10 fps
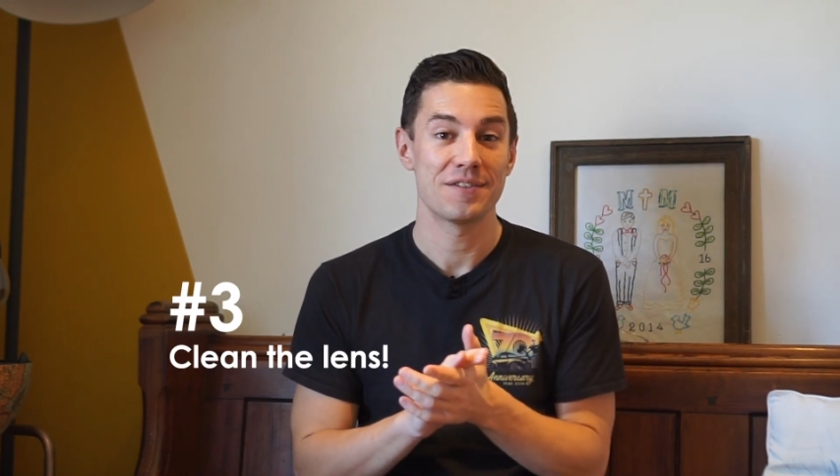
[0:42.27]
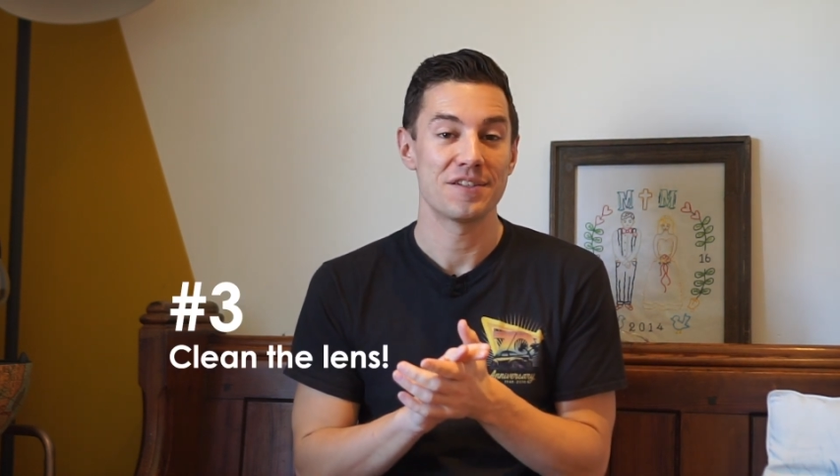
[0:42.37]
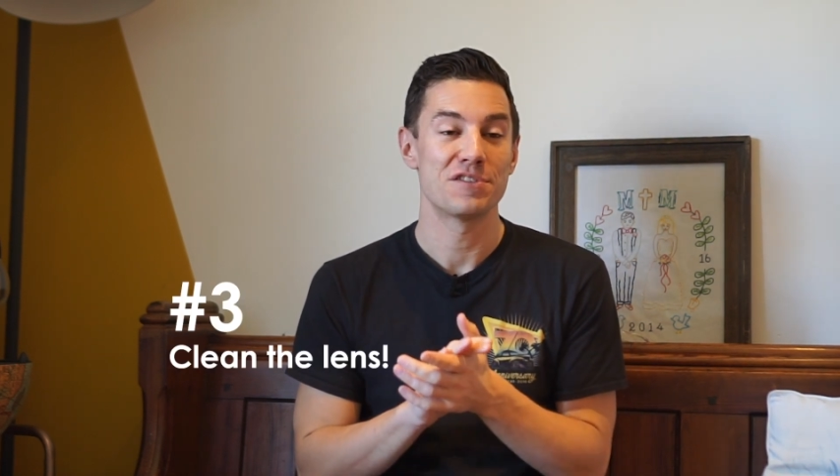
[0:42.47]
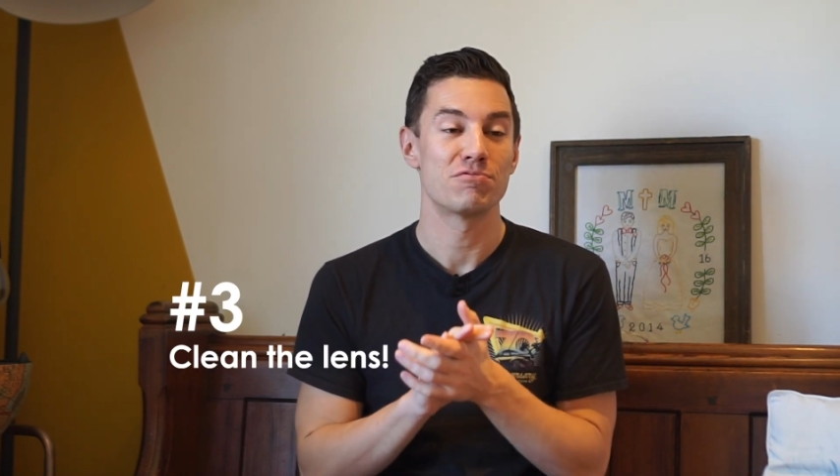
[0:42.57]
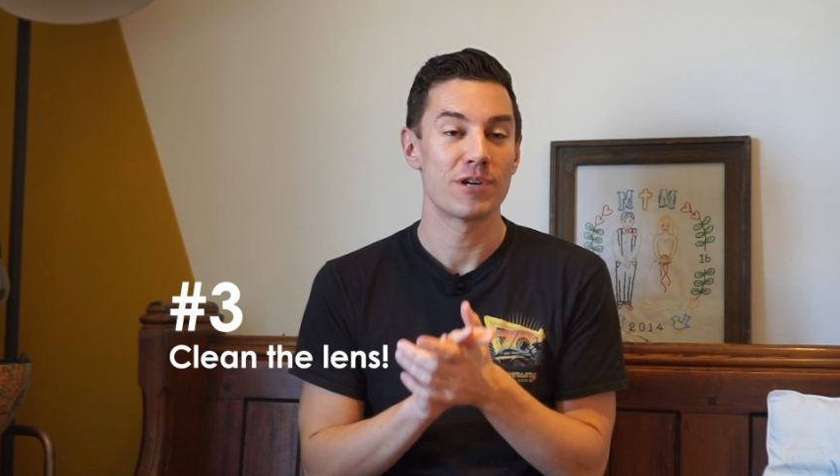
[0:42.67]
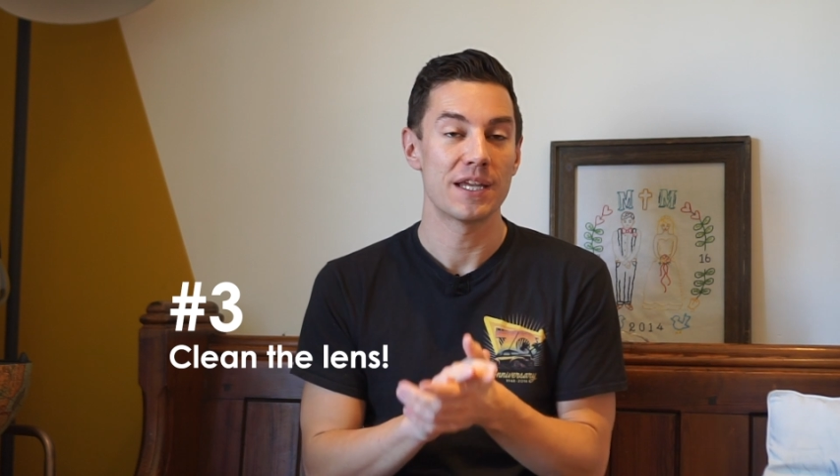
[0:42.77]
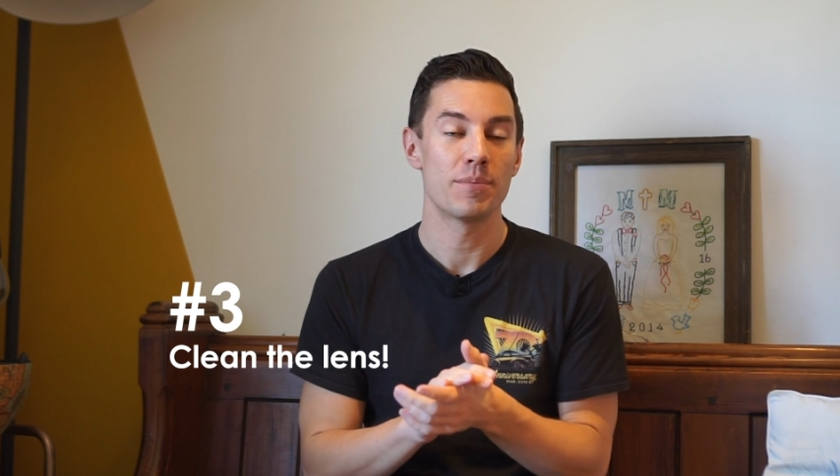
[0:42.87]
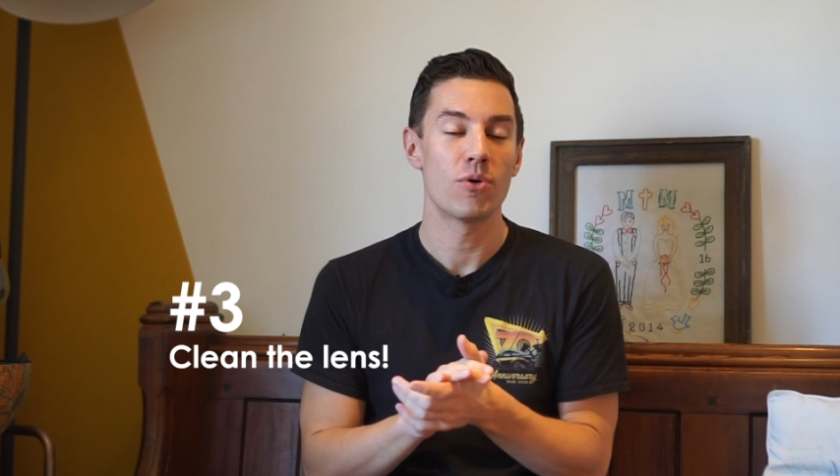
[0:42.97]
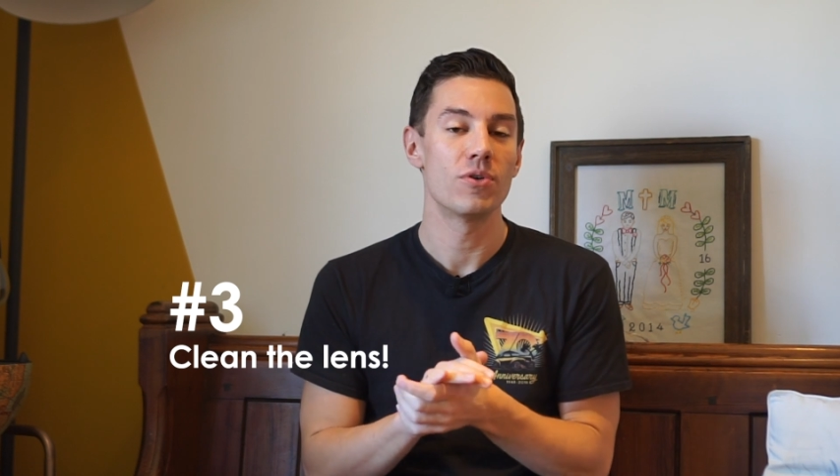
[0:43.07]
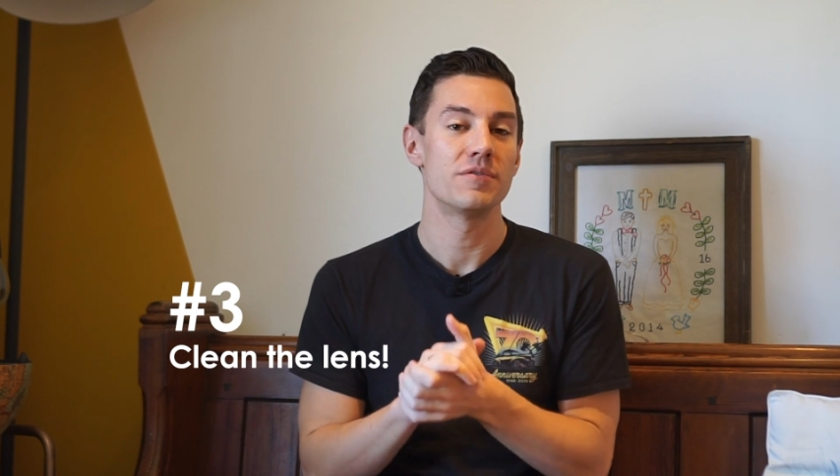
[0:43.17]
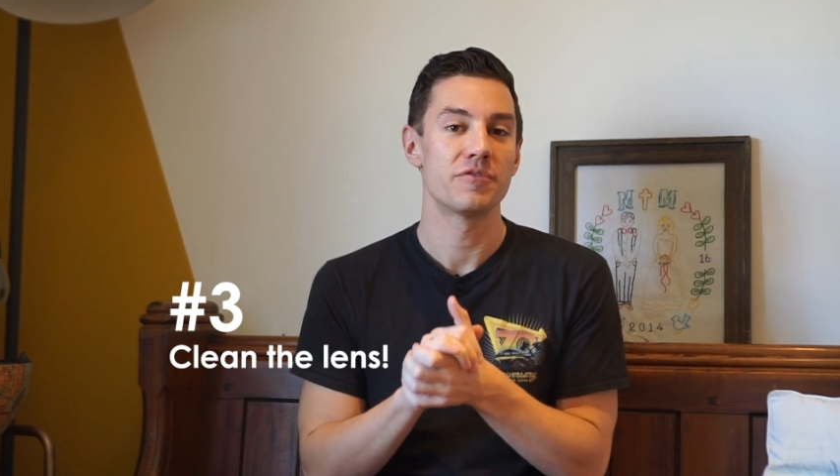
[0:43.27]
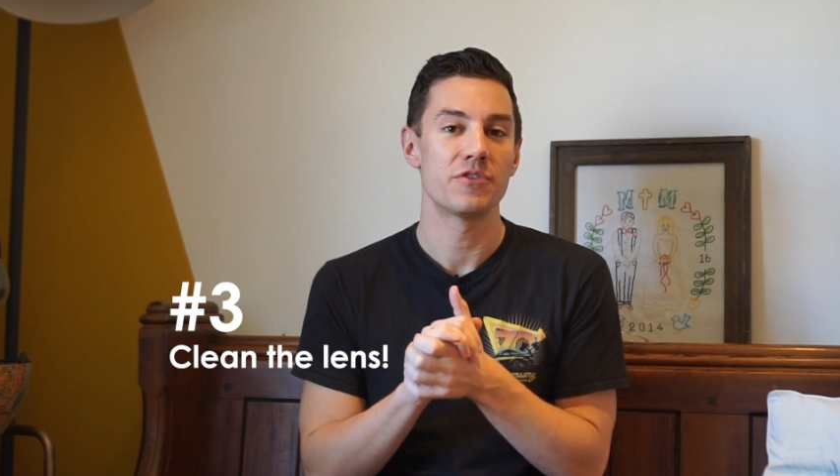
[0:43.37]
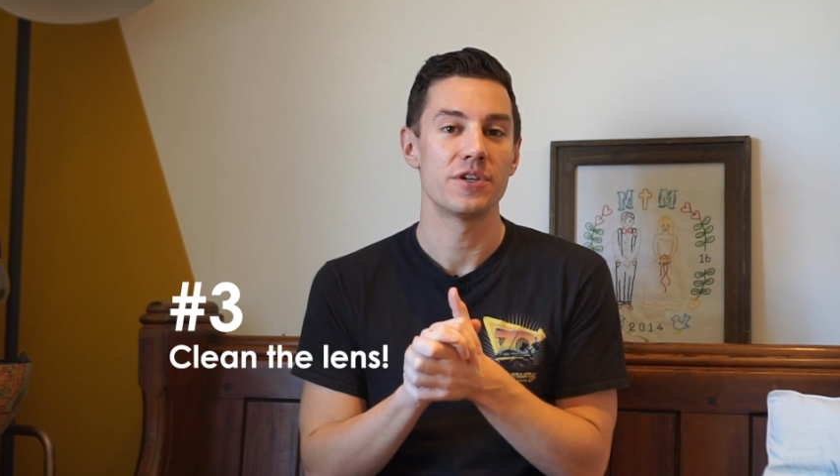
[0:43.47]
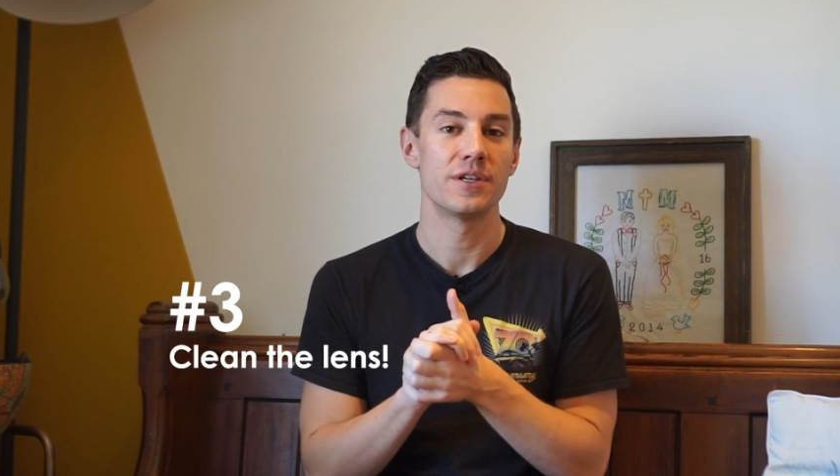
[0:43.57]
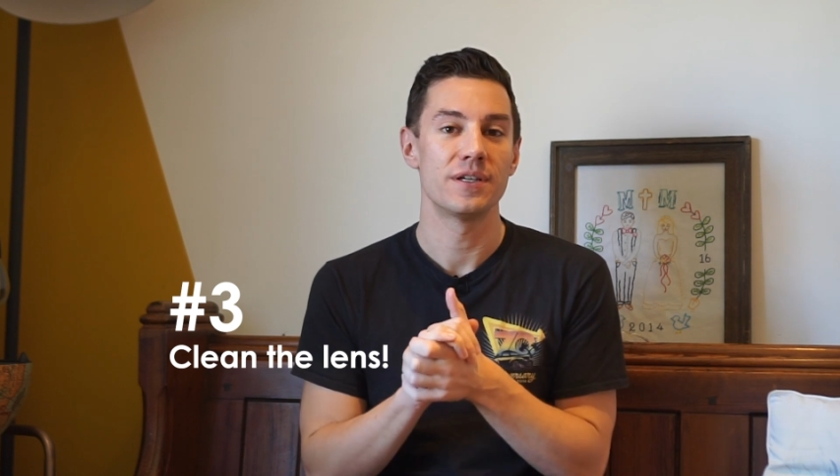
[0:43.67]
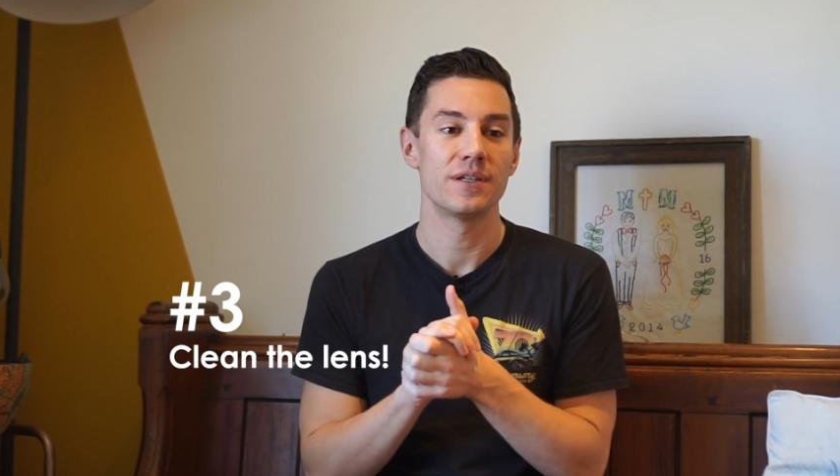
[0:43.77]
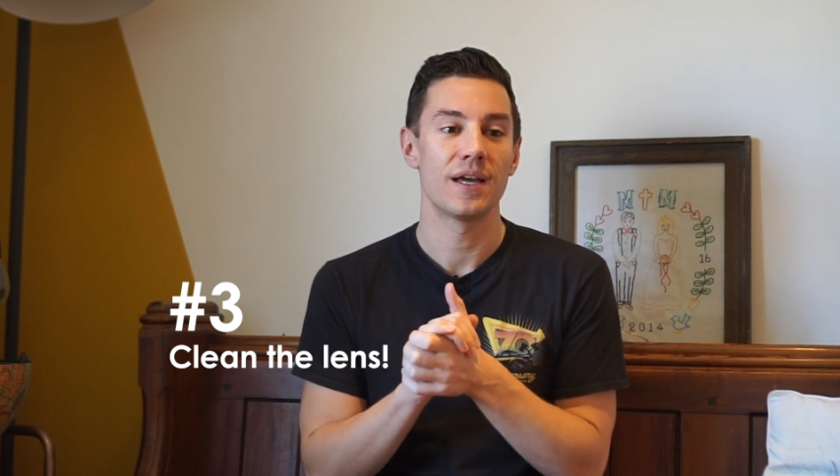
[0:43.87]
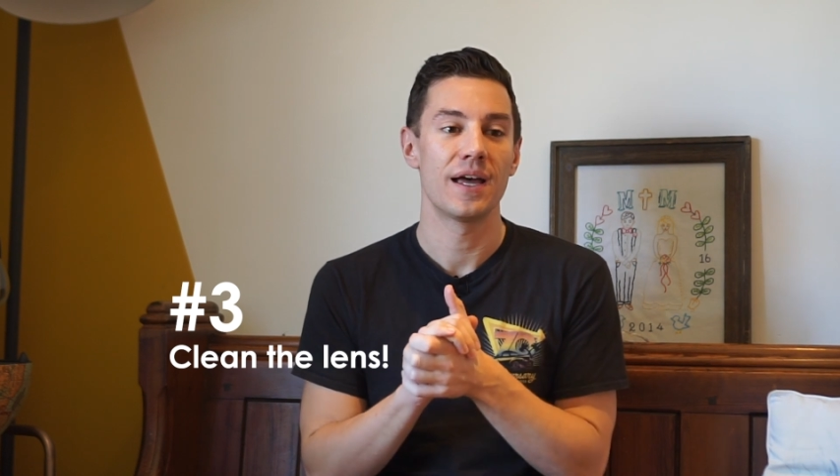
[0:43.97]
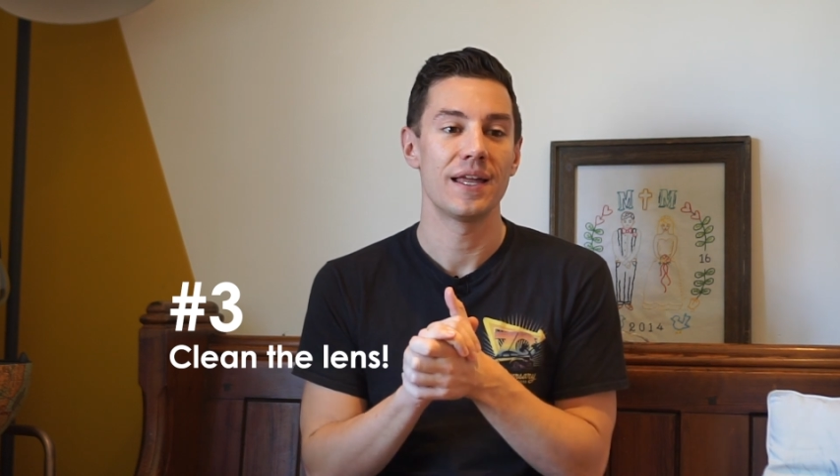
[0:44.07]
This is really important for